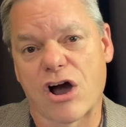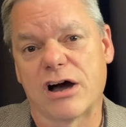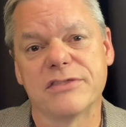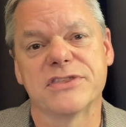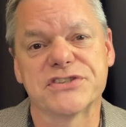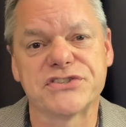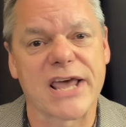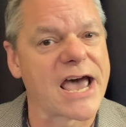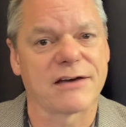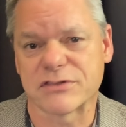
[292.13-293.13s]
on the
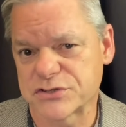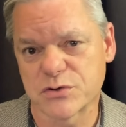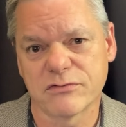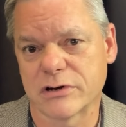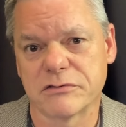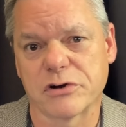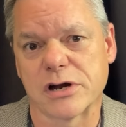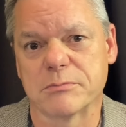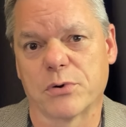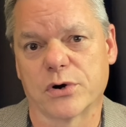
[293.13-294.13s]
staff. That's so very,
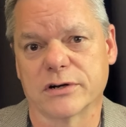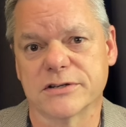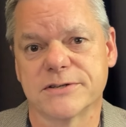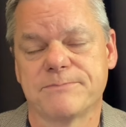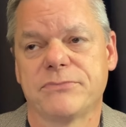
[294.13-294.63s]
very important.